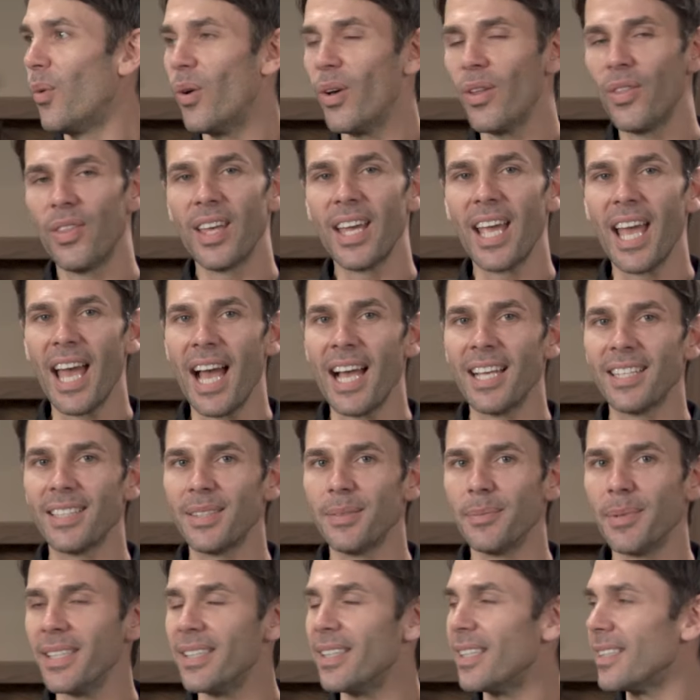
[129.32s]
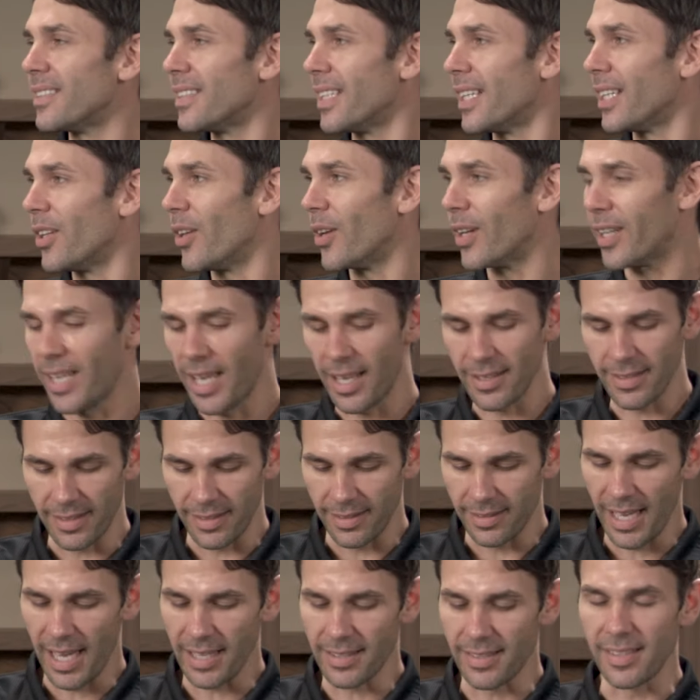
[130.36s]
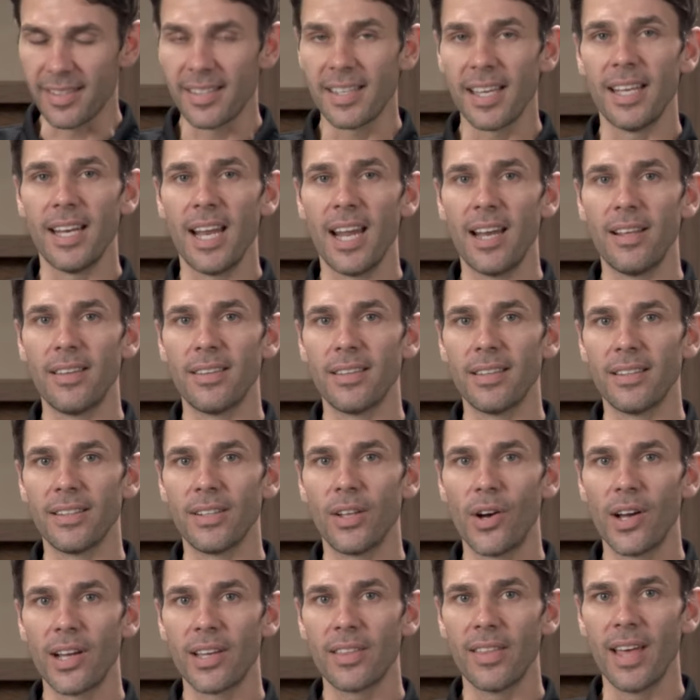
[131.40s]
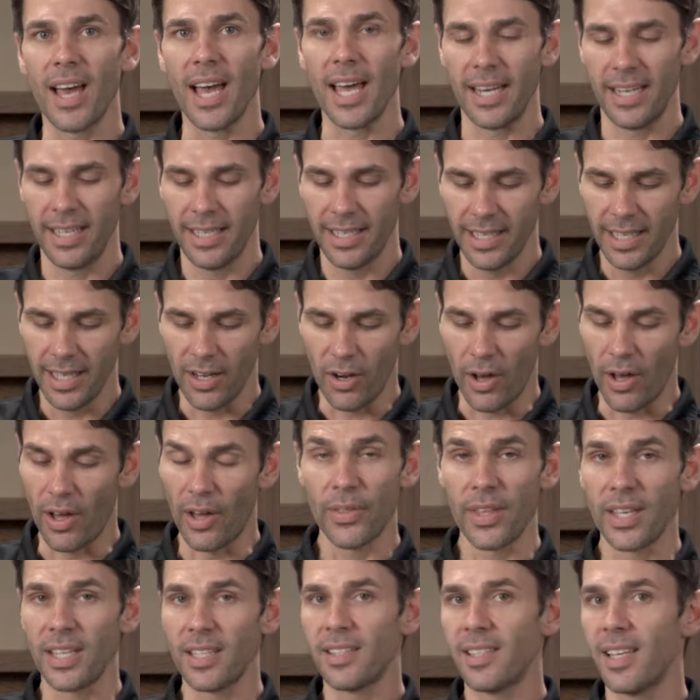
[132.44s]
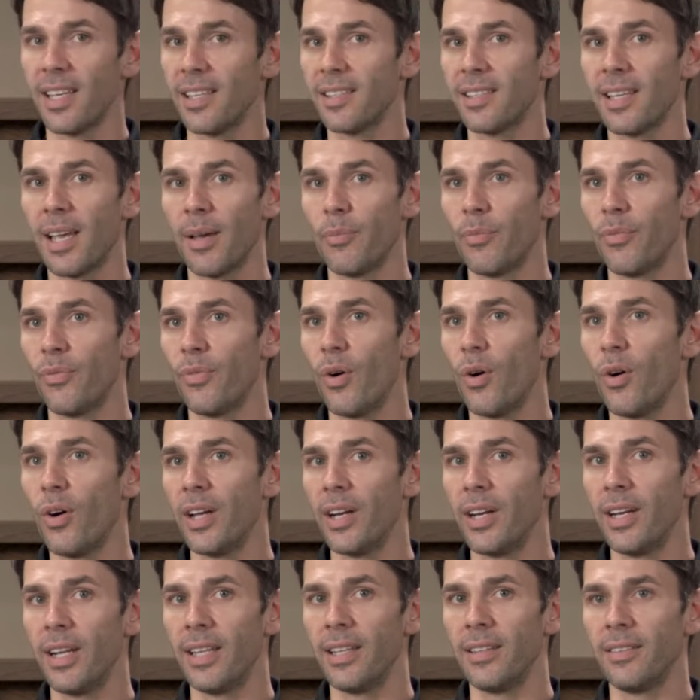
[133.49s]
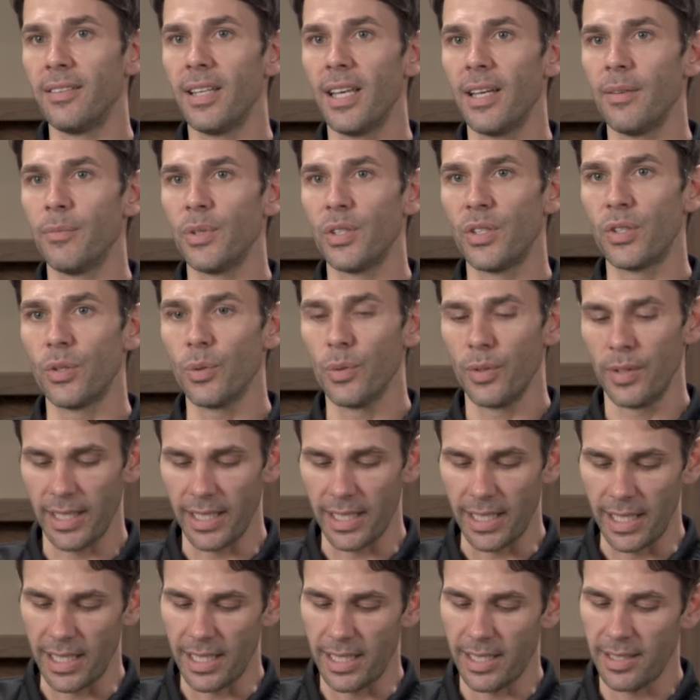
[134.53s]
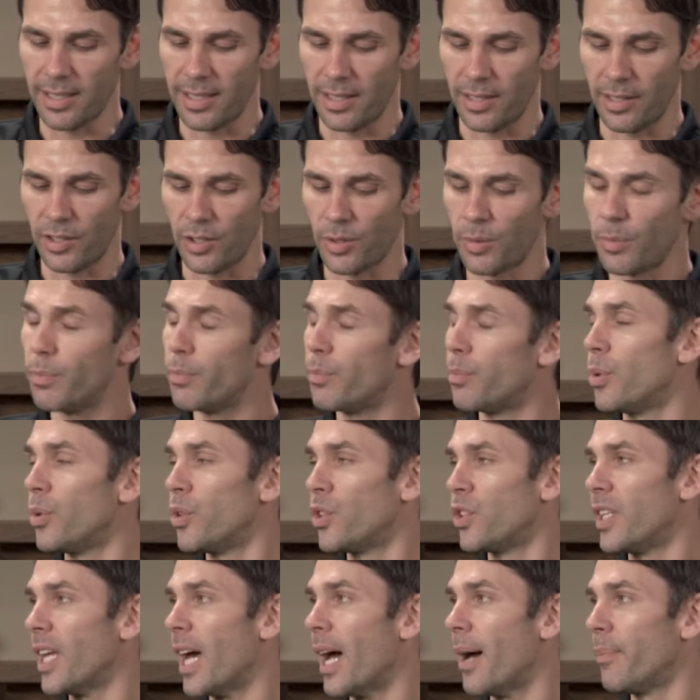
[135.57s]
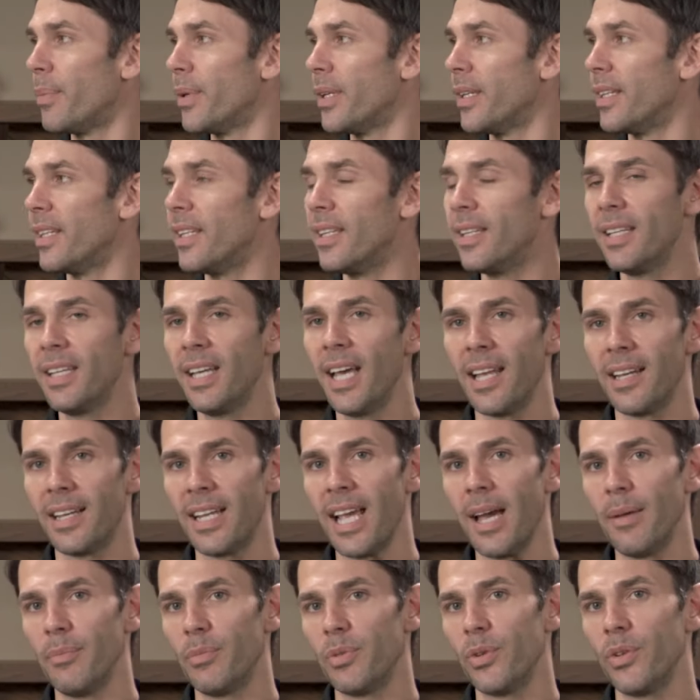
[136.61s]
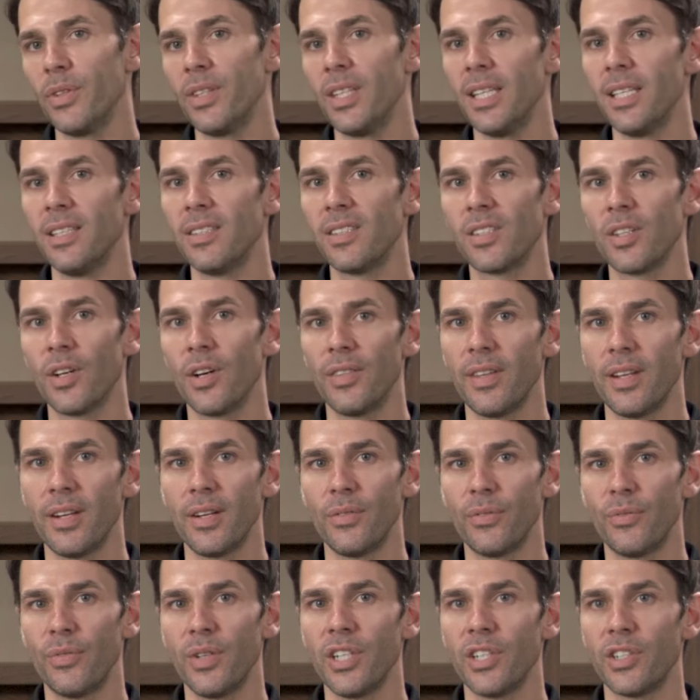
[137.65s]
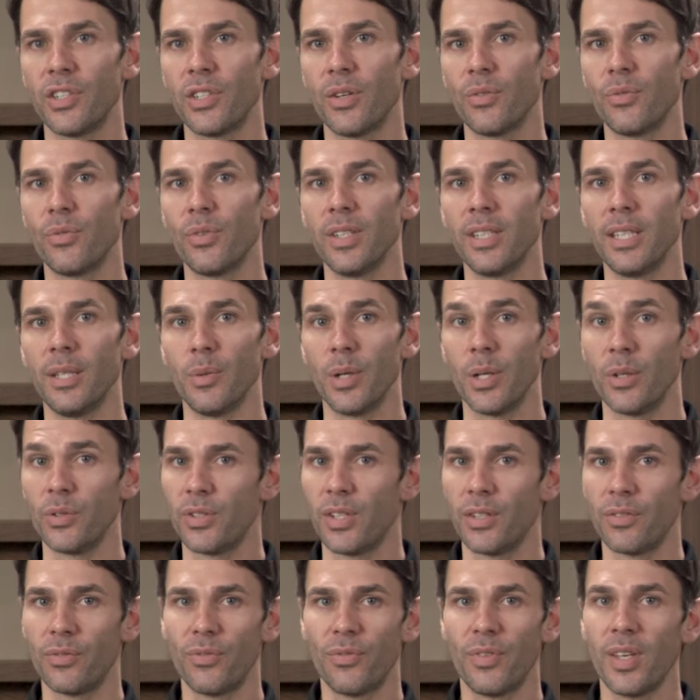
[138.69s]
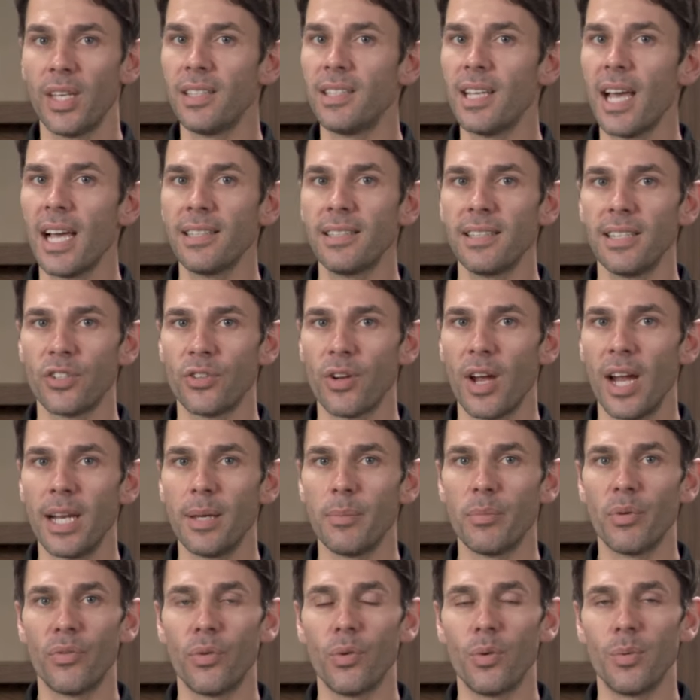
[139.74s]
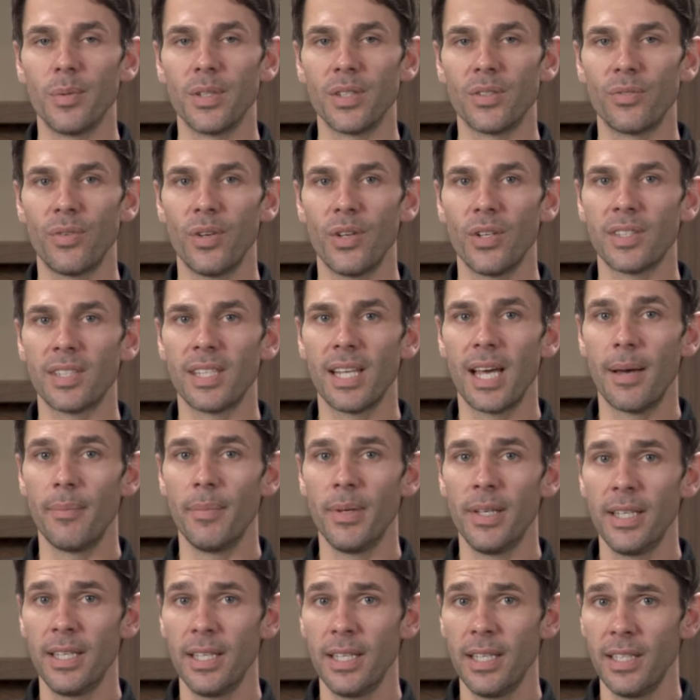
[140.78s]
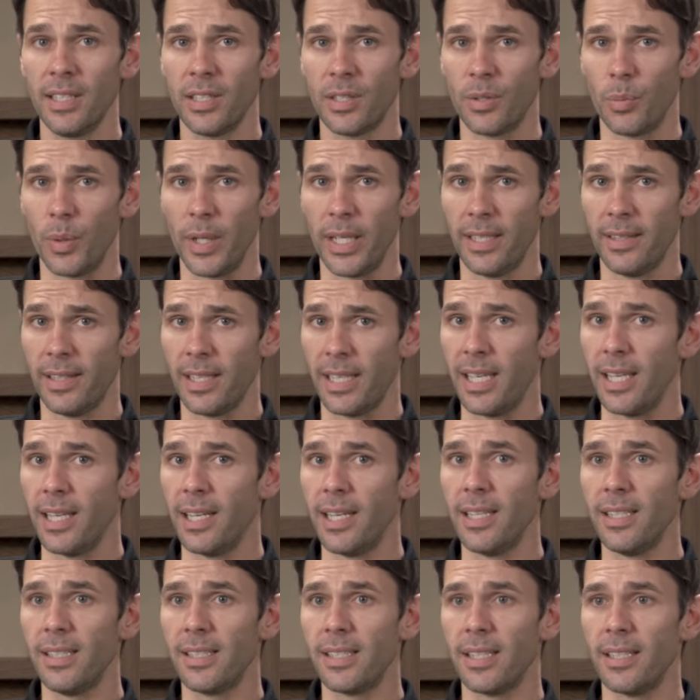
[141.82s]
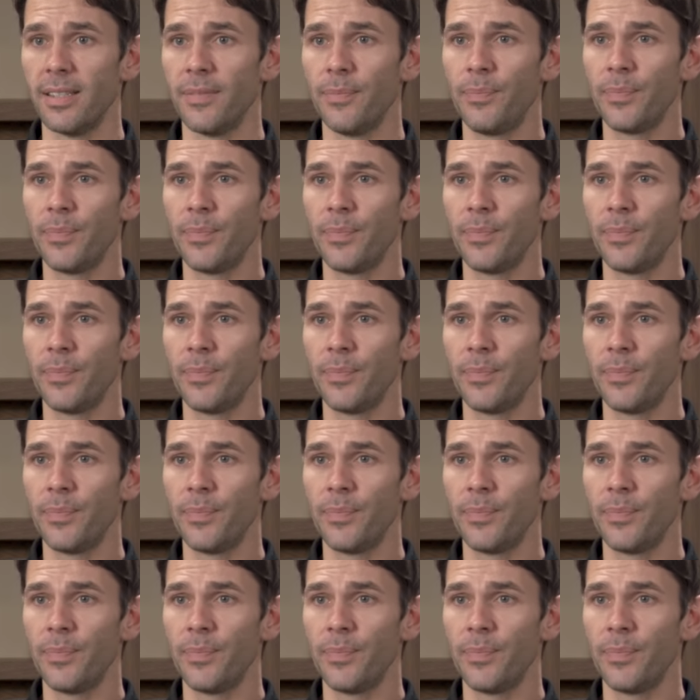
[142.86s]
Well, I think it has to be, doesn't it? Like, hasn't seen anything like that. I think sets up fine, and we saw in the Guineas it just pushed up and came through the inside there and finished off really well. So fantastic training performance first up to win in the Guineas.